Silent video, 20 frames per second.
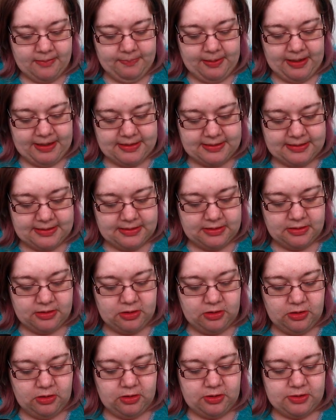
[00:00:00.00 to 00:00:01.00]
patent
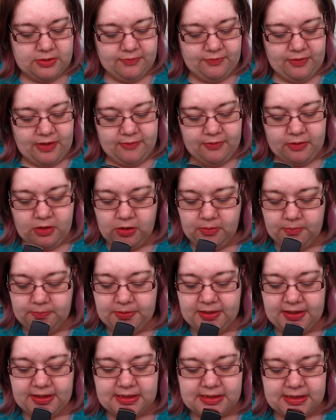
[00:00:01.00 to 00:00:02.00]
Cos 5
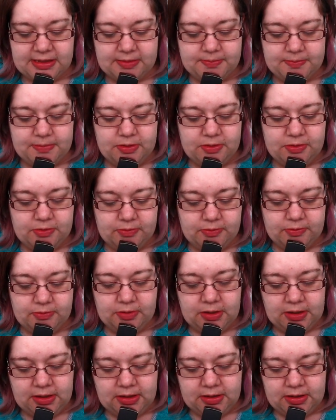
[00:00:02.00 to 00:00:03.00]
complex. This
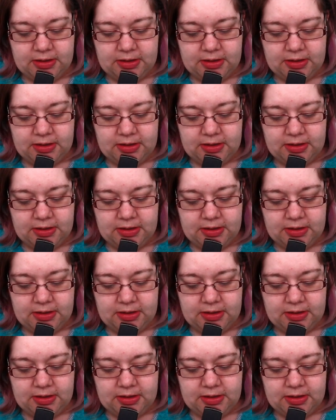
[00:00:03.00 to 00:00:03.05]
mineral